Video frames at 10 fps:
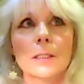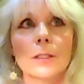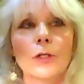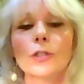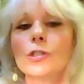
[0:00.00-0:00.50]

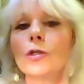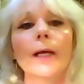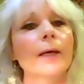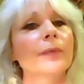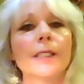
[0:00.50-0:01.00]
there's no
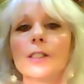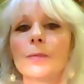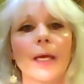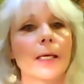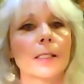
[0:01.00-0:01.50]
empty
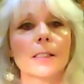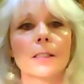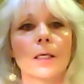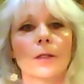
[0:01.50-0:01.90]
space.